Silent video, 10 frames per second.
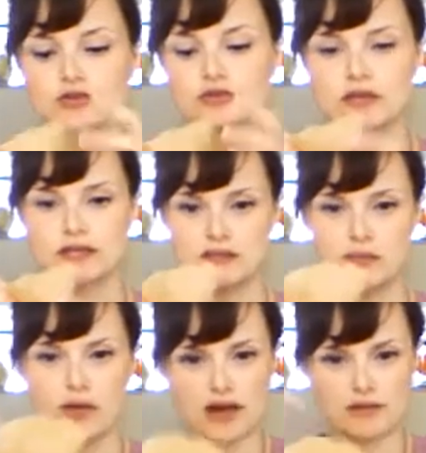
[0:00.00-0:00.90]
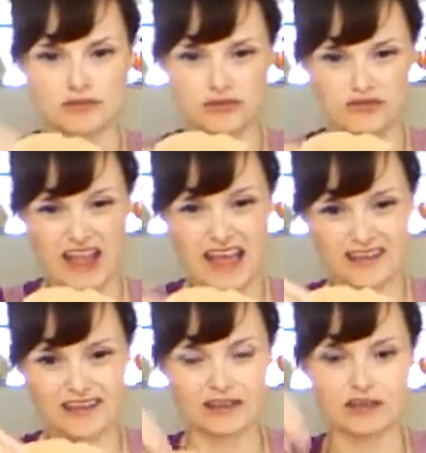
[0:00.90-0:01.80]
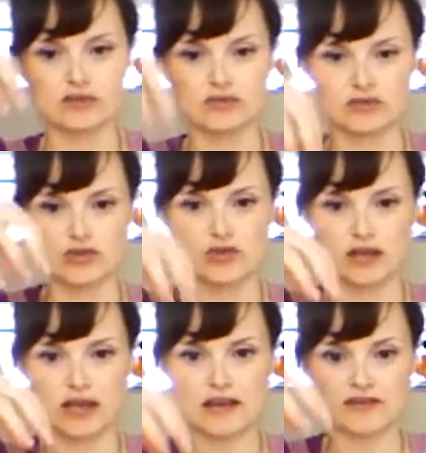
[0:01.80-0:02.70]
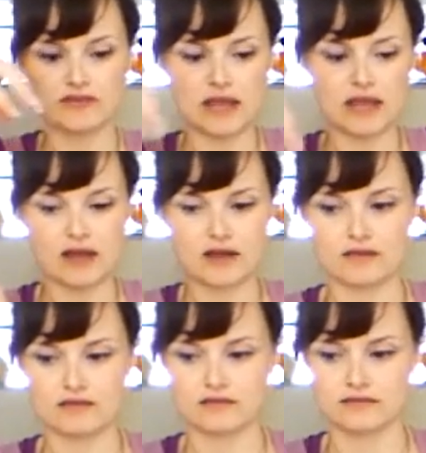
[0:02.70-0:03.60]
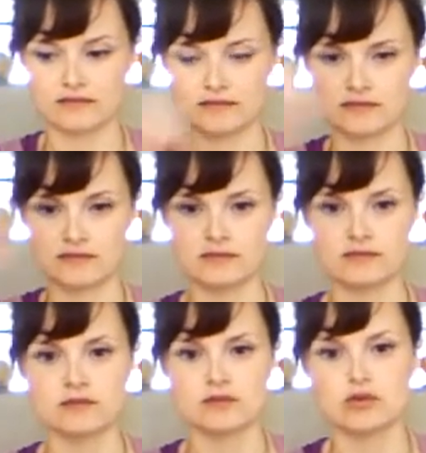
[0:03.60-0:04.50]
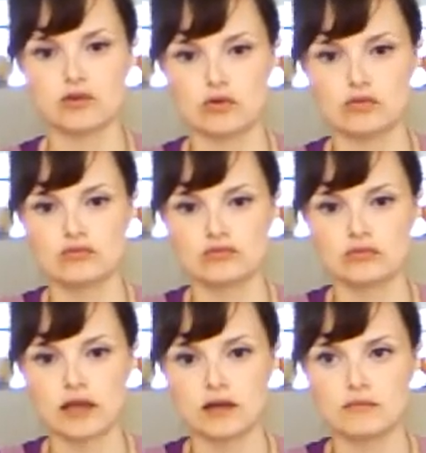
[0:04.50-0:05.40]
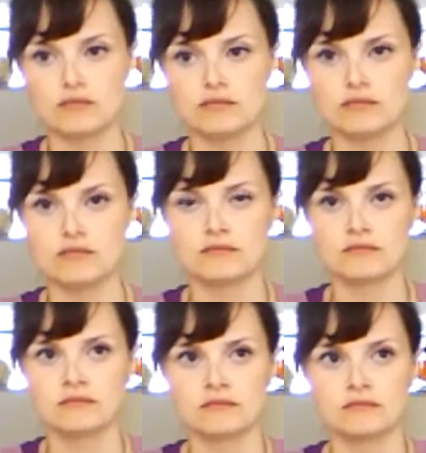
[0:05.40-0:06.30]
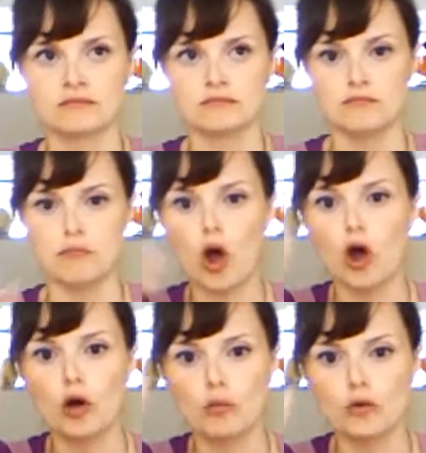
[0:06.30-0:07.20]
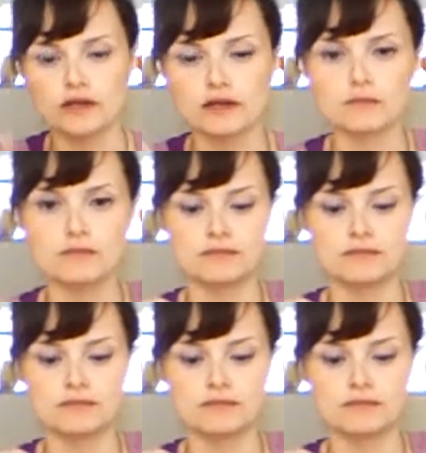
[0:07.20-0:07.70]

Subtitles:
use because the bottoms are flat, so you can kind of make a, you know, like a bomb with it.